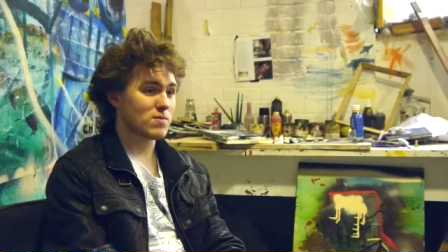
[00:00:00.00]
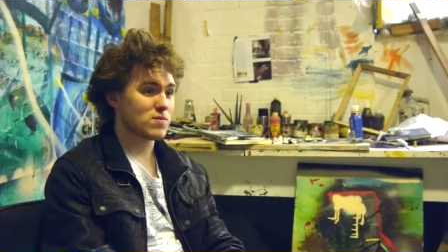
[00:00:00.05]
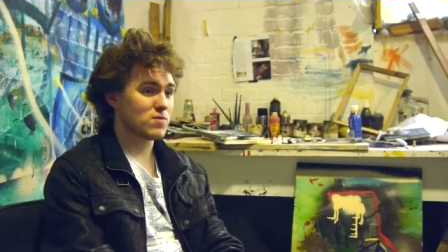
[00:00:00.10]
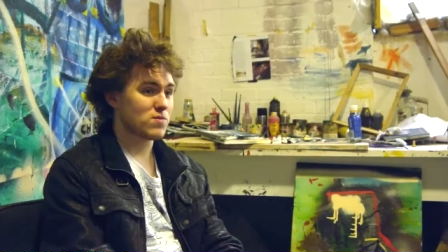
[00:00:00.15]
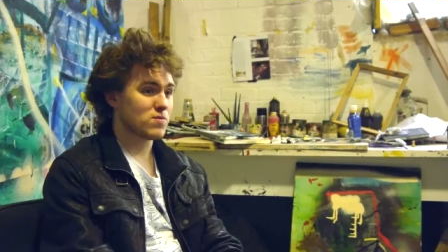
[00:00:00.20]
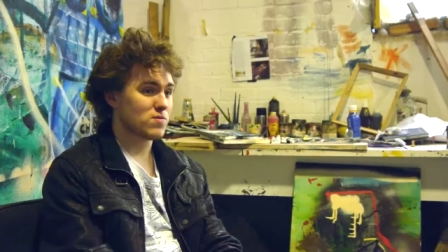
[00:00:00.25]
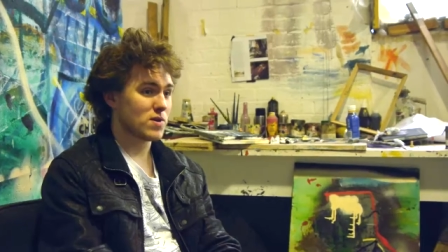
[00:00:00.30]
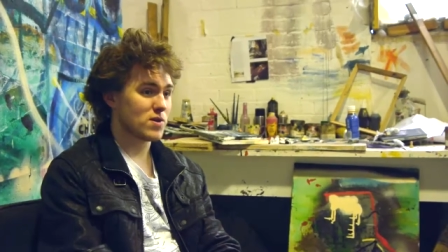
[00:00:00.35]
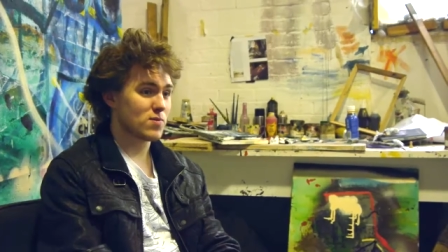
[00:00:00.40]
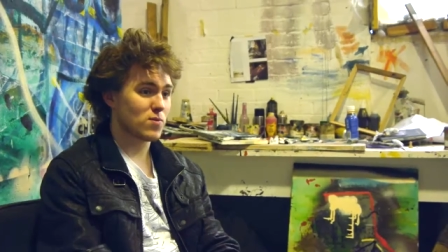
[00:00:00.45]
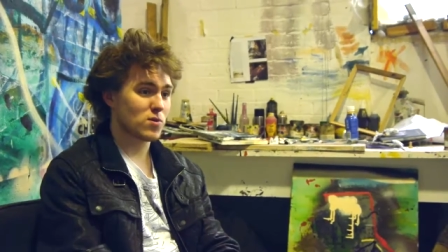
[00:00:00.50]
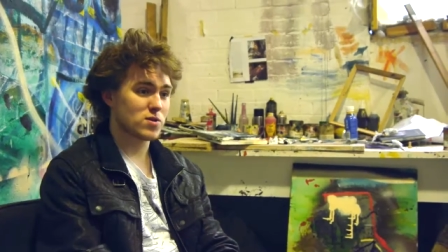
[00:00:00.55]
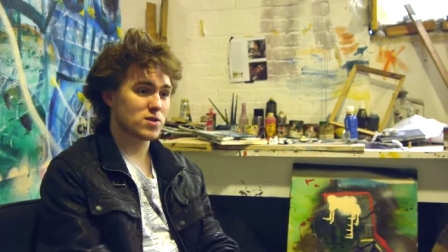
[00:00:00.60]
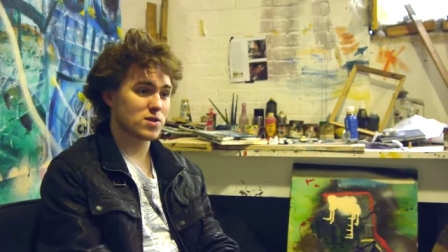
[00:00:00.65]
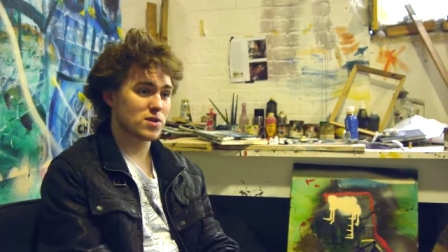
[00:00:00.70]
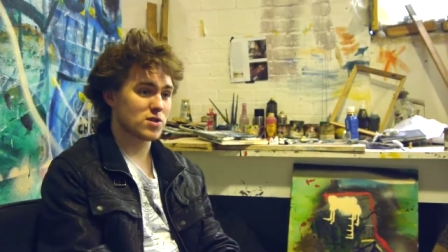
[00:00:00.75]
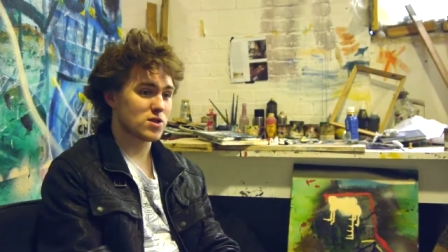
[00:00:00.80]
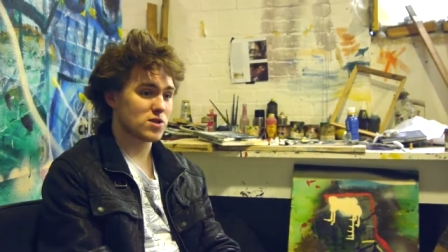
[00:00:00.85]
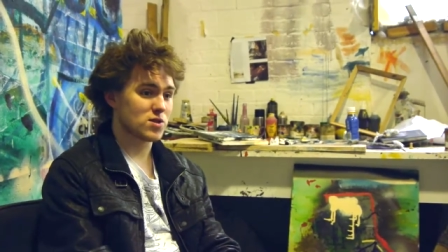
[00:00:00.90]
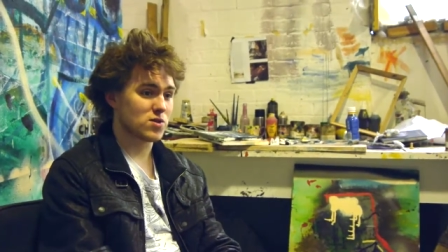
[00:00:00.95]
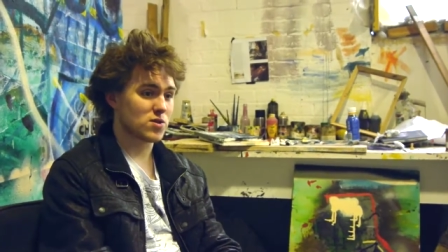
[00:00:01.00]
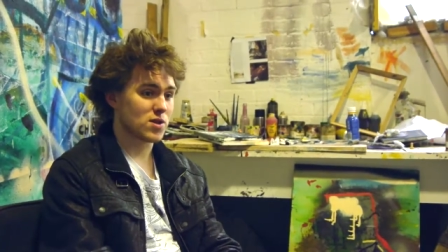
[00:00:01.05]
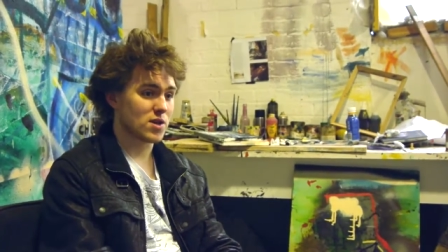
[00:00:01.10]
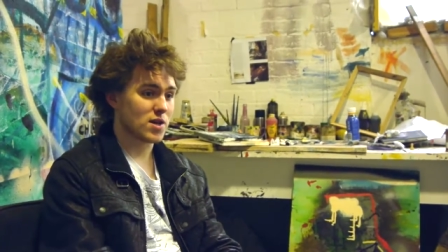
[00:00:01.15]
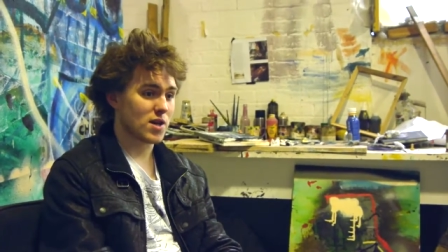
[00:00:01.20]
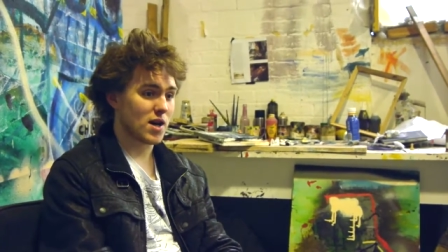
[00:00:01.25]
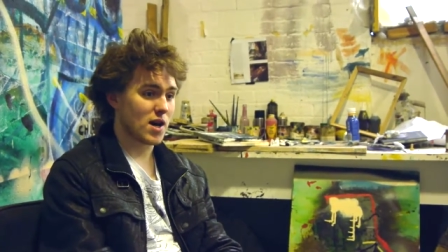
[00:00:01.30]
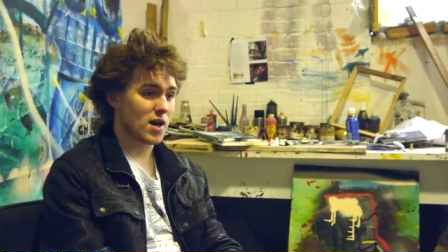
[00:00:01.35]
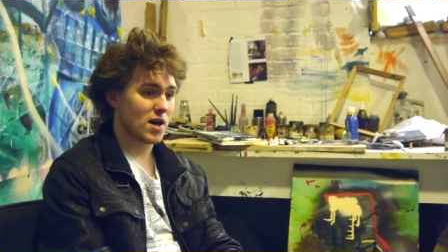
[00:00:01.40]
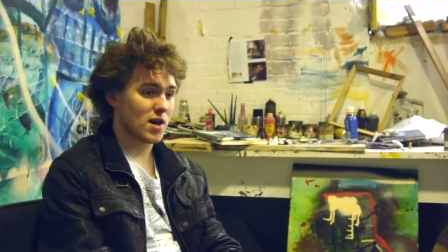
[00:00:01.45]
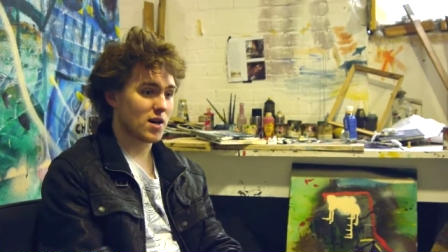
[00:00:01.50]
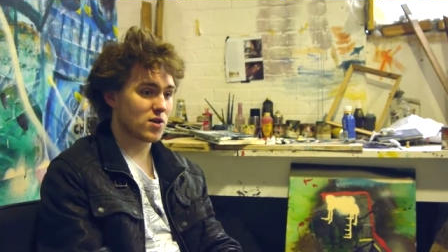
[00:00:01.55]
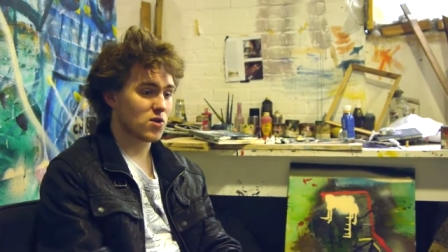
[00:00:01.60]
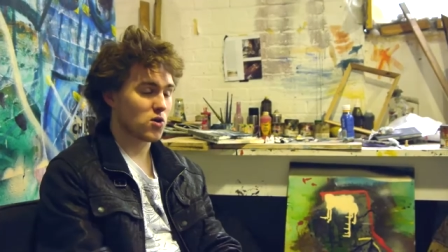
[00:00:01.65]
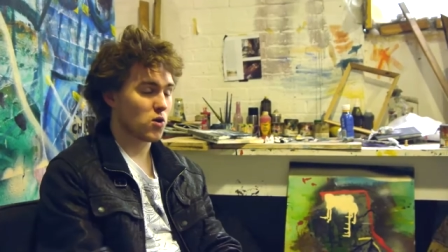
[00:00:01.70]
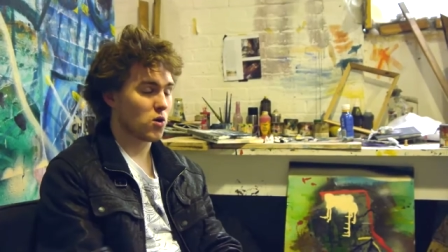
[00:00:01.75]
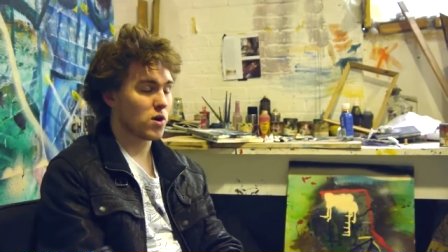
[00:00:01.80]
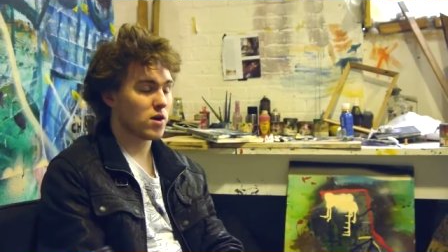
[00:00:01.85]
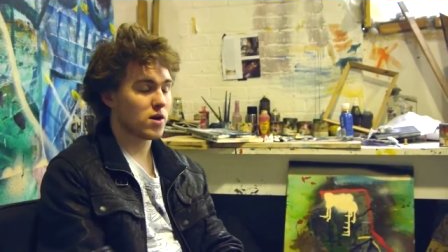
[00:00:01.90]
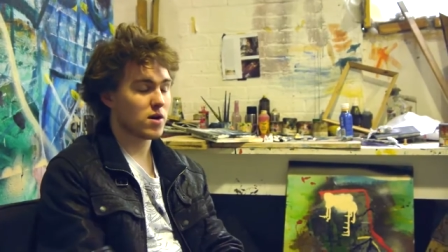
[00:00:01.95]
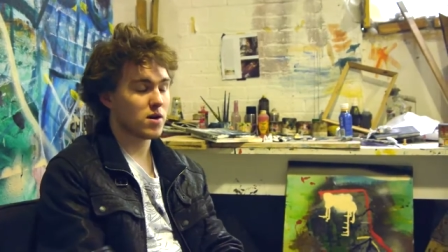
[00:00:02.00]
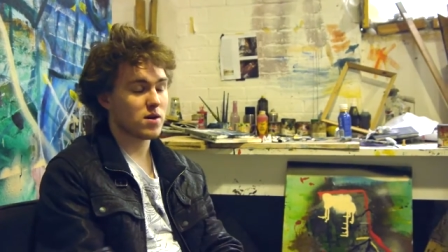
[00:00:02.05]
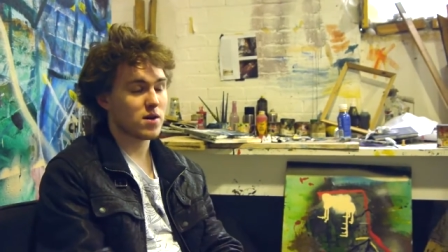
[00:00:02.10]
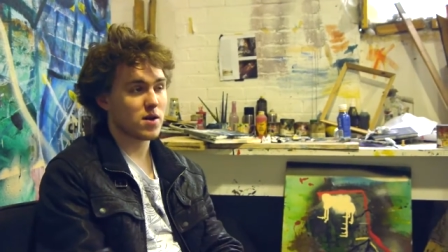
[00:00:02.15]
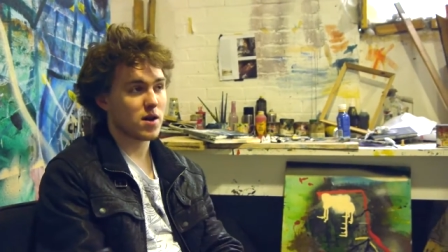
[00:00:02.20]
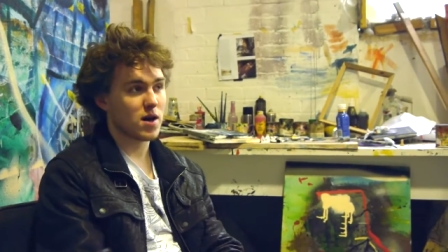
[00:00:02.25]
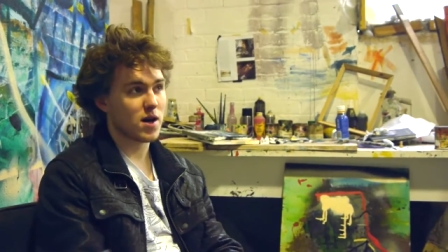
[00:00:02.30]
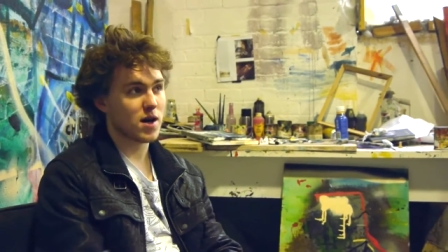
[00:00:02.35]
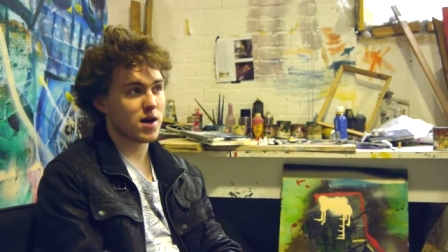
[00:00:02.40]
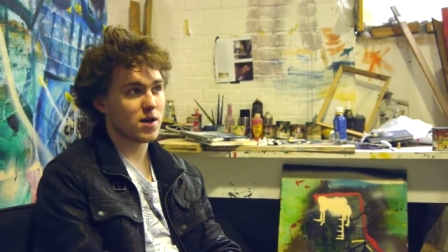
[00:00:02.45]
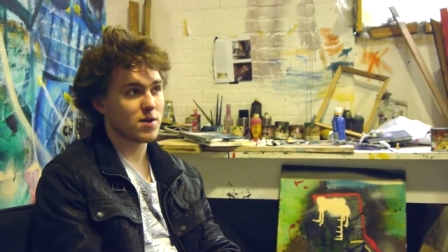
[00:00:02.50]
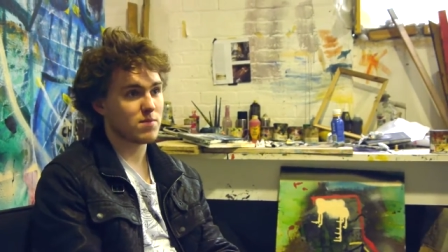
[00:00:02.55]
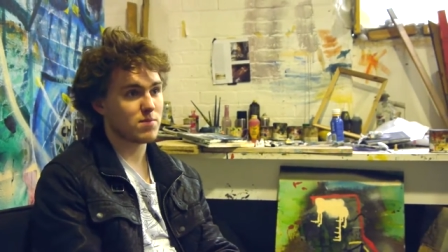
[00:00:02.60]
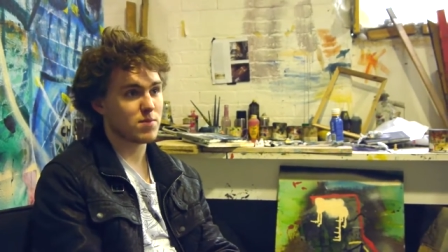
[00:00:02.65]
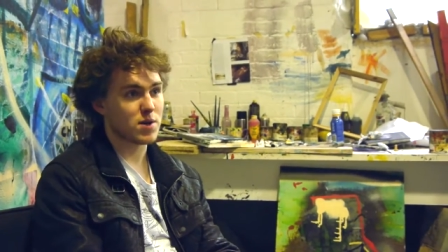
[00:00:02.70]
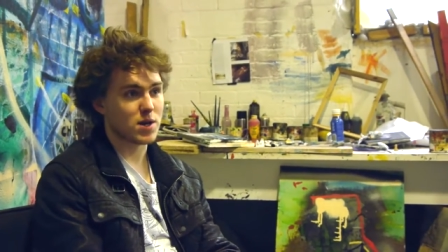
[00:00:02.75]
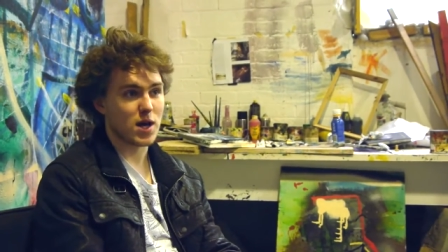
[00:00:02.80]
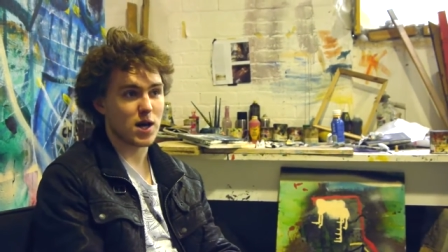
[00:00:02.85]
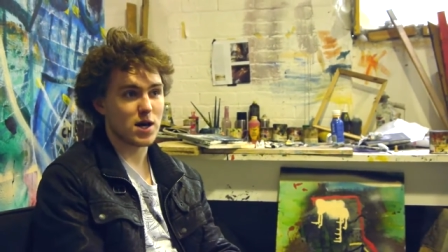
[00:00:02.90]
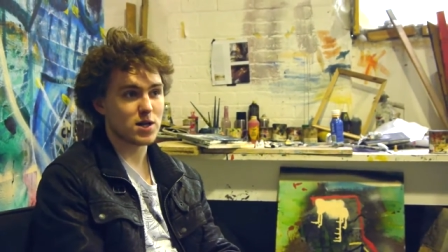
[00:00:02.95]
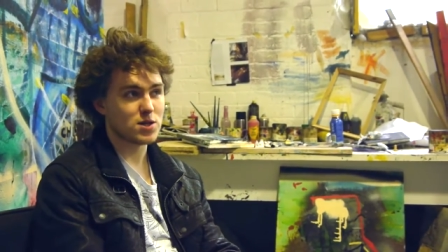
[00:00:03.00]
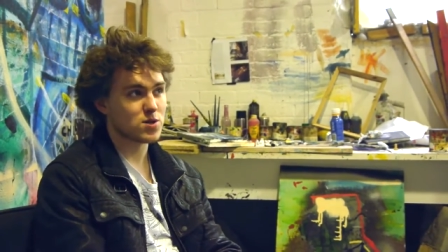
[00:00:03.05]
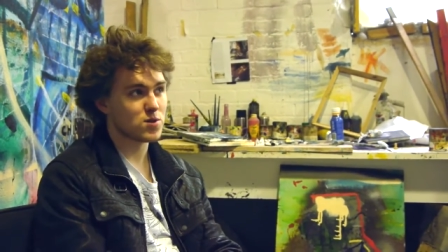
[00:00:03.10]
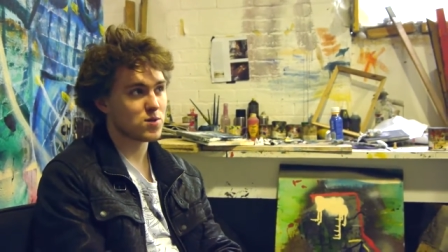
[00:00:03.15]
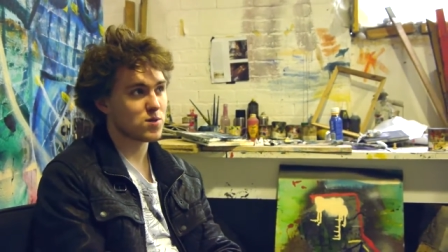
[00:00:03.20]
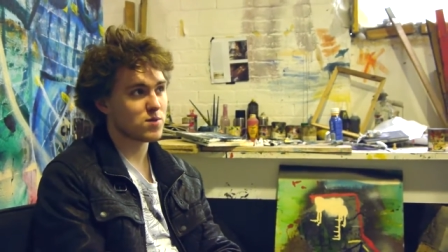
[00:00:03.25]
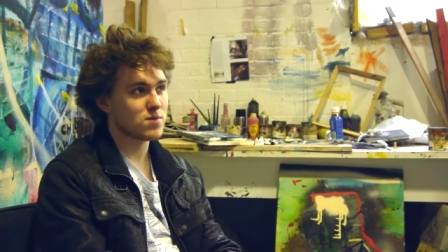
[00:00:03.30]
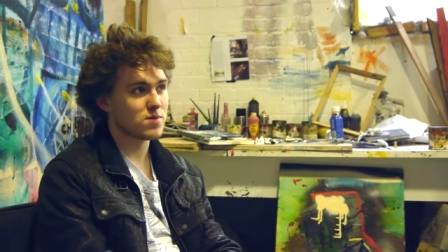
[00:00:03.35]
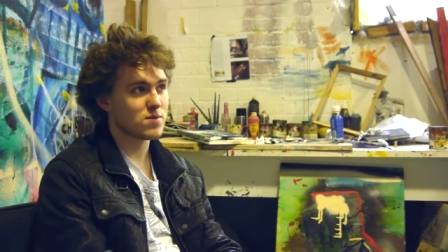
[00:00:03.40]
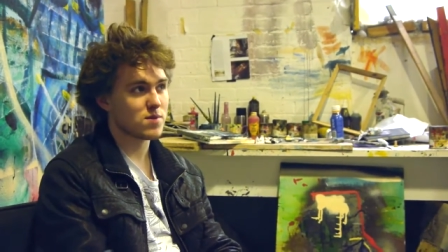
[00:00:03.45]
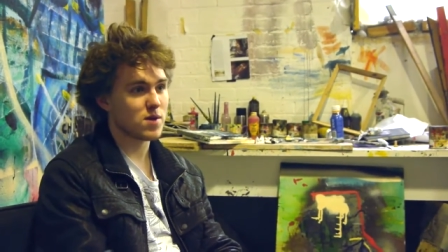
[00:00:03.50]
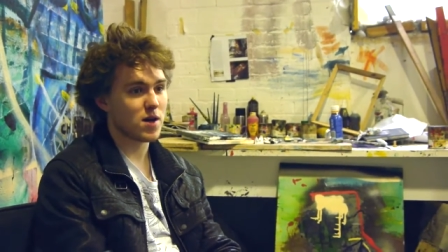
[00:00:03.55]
I'm mostly just looking at Goya and Picasso,